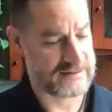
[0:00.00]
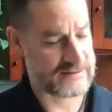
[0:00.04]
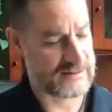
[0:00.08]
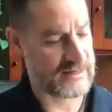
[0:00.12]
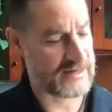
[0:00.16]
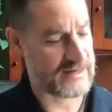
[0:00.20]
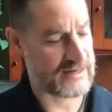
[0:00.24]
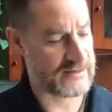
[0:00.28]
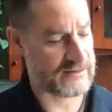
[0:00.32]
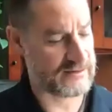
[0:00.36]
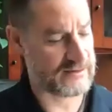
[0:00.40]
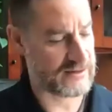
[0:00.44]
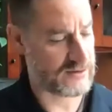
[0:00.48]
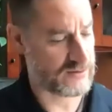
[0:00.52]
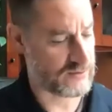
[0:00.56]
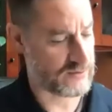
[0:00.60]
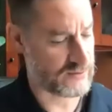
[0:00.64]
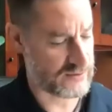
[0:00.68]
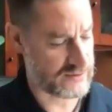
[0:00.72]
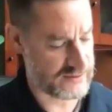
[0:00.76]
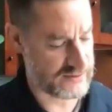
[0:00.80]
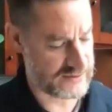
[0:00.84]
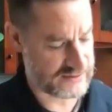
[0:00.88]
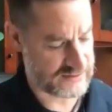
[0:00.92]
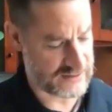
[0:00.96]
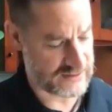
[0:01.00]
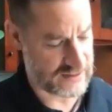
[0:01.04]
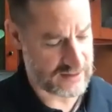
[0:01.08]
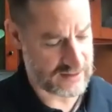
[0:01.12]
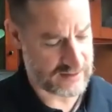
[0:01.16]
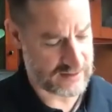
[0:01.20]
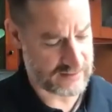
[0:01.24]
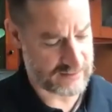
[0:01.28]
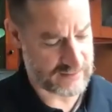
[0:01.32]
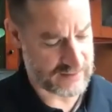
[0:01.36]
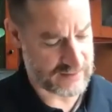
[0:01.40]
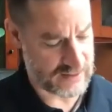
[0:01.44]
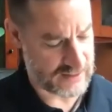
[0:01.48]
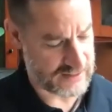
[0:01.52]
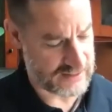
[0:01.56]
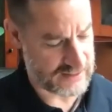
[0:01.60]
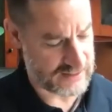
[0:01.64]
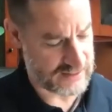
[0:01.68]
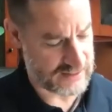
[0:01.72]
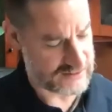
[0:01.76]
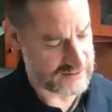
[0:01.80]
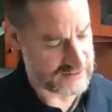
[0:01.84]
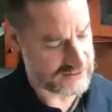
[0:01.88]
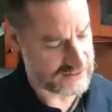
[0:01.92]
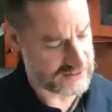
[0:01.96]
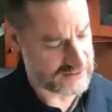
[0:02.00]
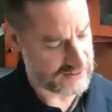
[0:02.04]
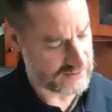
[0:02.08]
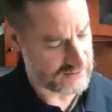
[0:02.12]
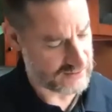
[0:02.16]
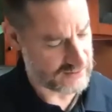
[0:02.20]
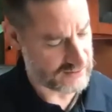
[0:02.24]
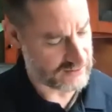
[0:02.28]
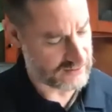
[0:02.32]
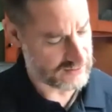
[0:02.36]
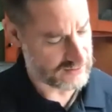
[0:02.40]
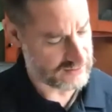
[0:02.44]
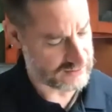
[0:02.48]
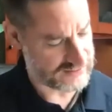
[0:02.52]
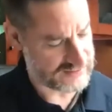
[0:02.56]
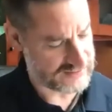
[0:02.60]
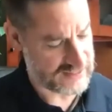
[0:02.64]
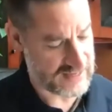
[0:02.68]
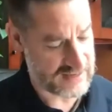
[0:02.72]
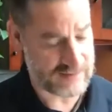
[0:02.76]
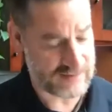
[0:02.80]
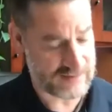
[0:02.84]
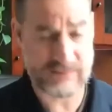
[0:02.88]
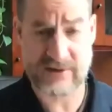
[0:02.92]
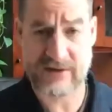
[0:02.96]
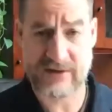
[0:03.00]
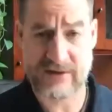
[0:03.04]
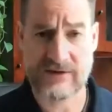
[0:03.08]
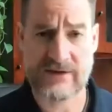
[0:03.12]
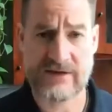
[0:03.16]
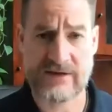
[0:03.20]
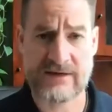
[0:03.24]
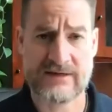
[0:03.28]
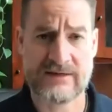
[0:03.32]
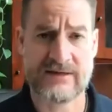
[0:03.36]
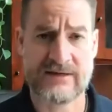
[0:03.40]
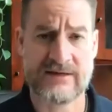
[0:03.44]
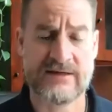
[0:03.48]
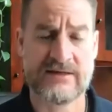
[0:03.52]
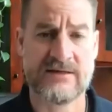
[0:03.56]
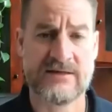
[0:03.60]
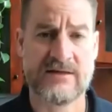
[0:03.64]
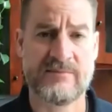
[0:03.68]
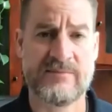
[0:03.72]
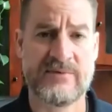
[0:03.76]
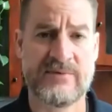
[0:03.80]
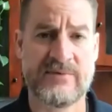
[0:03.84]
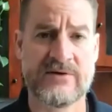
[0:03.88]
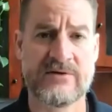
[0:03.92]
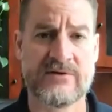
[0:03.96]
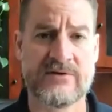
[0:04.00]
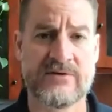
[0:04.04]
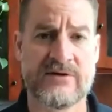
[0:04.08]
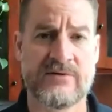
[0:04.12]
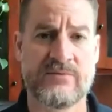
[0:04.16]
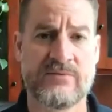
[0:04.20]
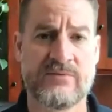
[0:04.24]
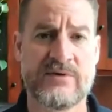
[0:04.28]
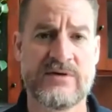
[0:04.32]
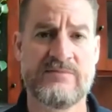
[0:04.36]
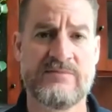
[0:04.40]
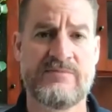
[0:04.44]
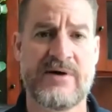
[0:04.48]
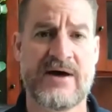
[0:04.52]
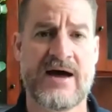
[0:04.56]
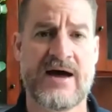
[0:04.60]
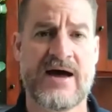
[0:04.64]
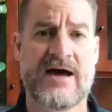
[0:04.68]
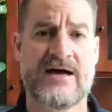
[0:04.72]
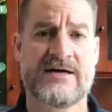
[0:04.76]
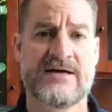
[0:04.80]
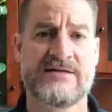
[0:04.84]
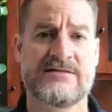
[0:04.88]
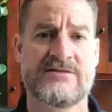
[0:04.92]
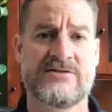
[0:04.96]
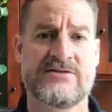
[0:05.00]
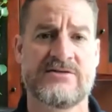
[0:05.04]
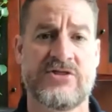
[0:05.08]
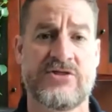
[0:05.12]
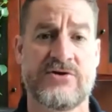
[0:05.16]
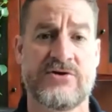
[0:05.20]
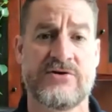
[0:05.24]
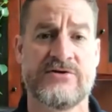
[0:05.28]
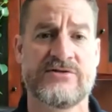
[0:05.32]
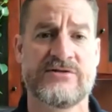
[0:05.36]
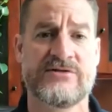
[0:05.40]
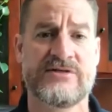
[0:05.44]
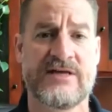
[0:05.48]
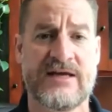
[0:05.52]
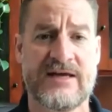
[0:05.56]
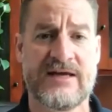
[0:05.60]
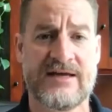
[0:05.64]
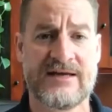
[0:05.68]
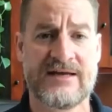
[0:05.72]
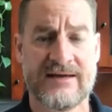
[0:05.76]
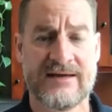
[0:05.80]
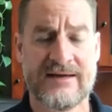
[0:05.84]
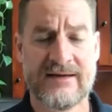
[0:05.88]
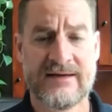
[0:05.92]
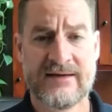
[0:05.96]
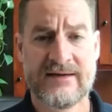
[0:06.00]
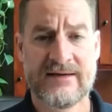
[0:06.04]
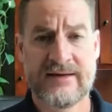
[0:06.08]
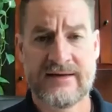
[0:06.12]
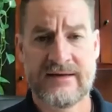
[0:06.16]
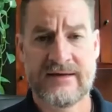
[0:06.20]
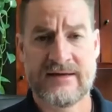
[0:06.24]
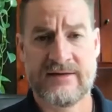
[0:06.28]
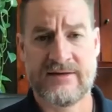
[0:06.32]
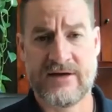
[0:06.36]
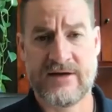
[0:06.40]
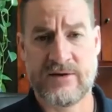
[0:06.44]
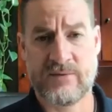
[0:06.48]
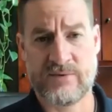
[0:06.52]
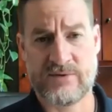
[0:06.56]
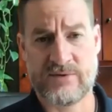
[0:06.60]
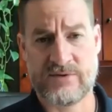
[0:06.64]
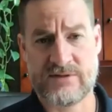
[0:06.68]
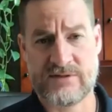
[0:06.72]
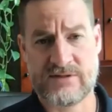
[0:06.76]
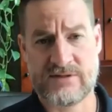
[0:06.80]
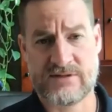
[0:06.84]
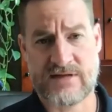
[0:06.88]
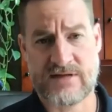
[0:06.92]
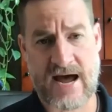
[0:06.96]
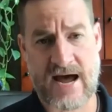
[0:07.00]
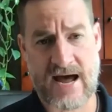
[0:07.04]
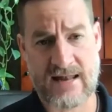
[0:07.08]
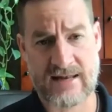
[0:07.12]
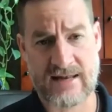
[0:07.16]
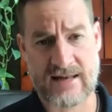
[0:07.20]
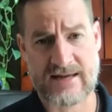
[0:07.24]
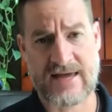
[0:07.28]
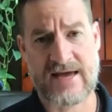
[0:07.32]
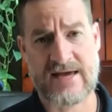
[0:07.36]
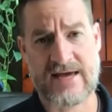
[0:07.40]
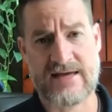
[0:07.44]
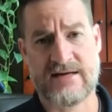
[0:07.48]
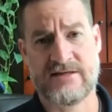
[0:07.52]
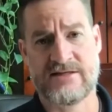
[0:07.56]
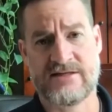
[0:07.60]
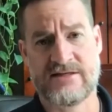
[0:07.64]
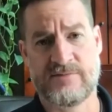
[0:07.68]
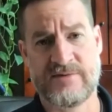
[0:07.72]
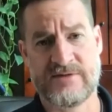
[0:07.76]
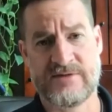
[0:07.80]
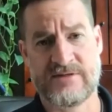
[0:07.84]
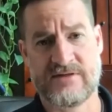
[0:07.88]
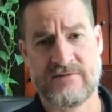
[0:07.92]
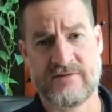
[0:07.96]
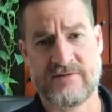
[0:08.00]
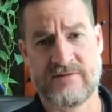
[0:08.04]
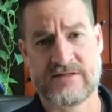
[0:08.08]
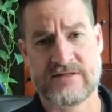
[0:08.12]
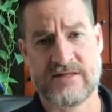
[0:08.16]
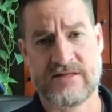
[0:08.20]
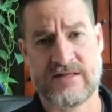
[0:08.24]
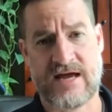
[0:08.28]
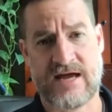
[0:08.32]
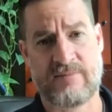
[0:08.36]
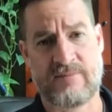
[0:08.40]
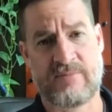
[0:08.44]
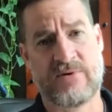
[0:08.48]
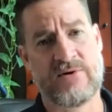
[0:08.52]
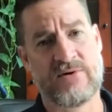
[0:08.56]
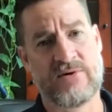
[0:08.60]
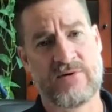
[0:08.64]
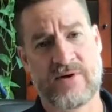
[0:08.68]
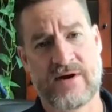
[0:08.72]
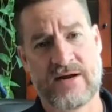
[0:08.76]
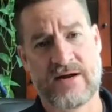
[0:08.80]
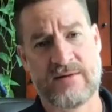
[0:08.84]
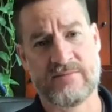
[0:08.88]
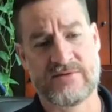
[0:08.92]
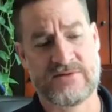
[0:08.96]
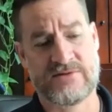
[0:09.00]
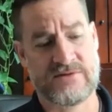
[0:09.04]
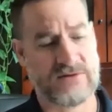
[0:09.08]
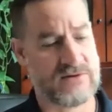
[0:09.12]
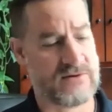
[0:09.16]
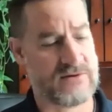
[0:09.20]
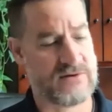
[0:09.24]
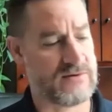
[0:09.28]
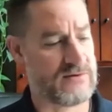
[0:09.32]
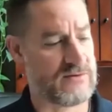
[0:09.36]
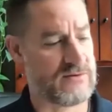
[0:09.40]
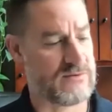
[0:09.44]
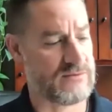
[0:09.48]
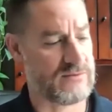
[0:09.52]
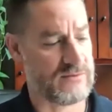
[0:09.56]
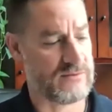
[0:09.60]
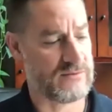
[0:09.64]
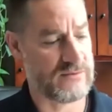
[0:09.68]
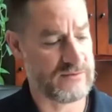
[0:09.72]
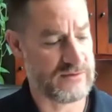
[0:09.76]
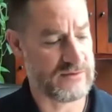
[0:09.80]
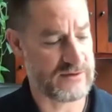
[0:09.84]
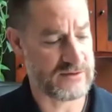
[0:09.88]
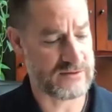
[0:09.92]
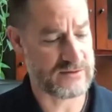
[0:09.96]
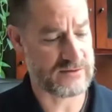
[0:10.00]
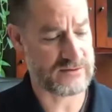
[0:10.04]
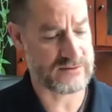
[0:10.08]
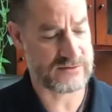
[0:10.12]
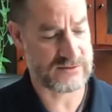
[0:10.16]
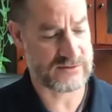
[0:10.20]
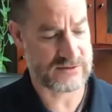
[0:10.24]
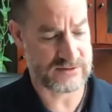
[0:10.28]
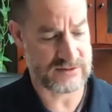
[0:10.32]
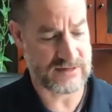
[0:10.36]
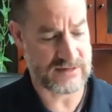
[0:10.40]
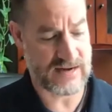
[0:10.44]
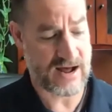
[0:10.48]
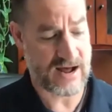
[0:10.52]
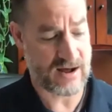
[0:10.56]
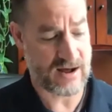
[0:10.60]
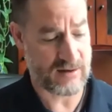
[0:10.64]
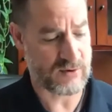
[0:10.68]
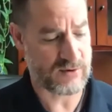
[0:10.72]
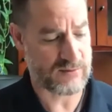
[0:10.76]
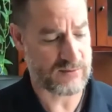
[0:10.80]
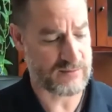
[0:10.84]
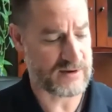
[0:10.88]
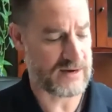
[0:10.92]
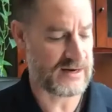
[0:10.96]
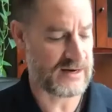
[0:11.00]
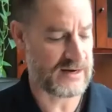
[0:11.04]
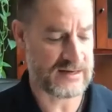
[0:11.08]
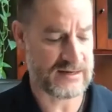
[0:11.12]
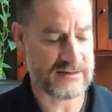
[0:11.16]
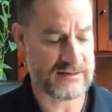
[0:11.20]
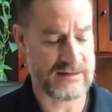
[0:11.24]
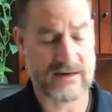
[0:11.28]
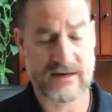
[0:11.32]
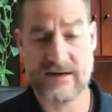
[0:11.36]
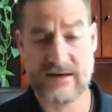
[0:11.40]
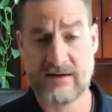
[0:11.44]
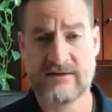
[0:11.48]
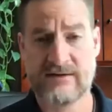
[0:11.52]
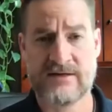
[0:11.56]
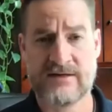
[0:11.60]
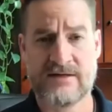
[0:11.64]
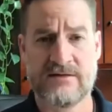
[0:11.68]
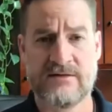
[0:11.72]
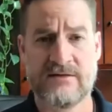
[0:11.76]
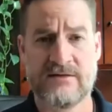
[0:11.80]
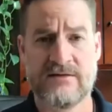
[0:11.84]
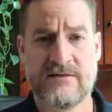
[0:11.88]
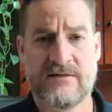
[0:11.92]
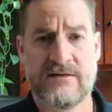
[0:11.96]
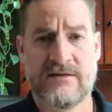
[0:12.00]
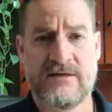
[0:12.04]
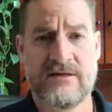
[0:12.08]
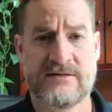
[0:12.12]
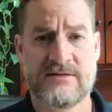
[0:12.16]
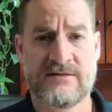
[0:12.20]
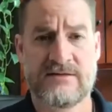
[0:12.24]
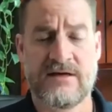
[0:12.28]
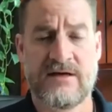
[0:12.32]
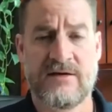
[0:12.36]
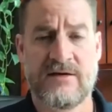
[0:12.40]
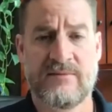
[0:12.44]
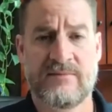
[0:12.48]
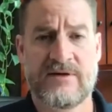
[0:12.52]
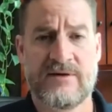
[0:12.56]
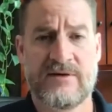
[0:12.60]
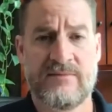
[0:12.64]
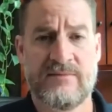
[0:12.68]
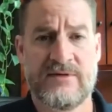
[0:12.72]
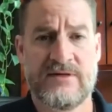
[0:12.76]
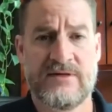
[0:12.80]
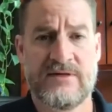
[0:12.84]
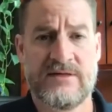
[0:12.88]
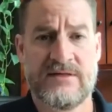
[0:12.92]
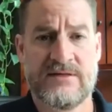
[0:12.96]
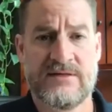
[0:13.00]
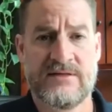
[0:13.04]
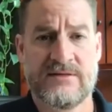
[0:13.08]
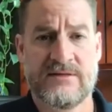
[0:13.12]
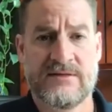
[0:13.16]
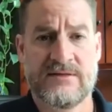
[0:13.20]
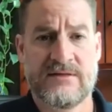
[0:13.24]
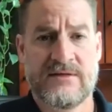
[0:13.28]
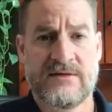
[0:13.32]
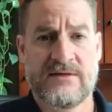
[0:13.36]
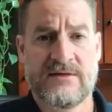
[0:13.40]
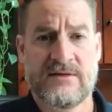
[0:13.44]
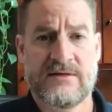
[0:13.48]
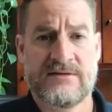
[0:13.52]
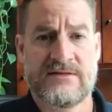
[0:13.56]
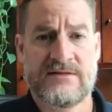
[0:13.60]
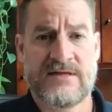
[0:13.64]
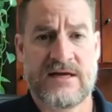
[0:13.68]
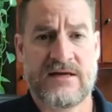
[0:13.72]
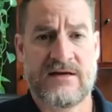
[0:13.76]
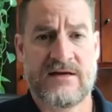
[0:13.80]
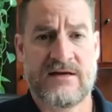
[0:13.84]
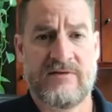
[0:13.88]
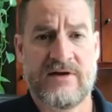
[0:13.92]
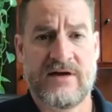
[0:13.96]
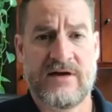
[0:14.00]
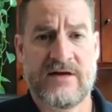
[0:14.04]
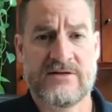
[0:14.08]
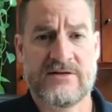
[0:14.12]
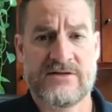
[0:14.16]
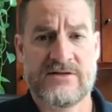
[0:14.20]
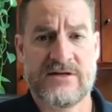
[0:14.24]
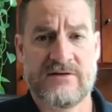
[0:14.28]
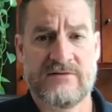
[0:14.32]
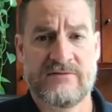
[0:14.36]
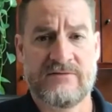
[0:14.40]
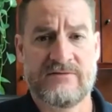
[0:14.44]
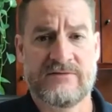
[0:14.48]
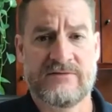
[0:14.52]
and there was an additional $10 billion in the bill that we passed Thursday that was allocated specific to that program. So there's now more money in there that can be taken advantage of.